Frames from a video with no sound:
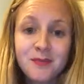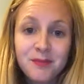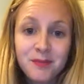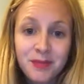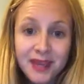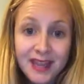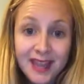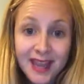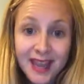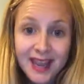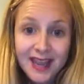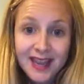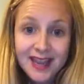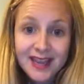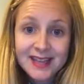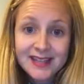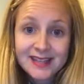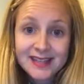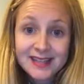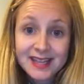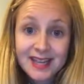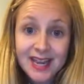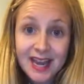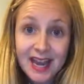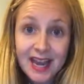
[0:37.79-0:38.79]
BA
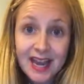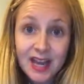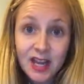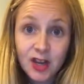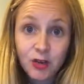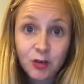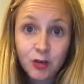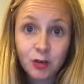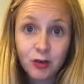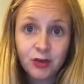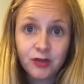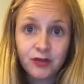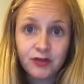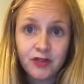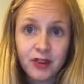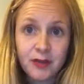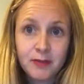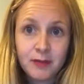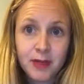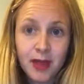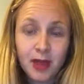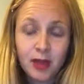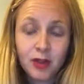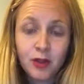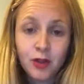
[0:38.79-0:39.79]
is an 8-year-old
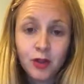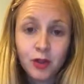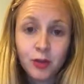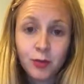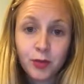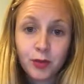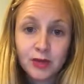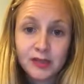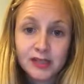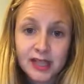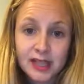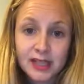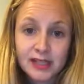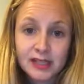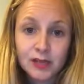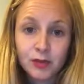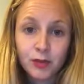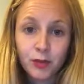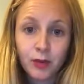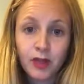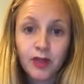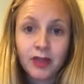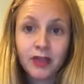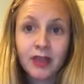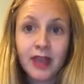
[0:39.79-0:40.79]
female who presents
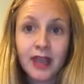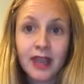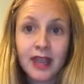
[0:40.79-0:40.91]
with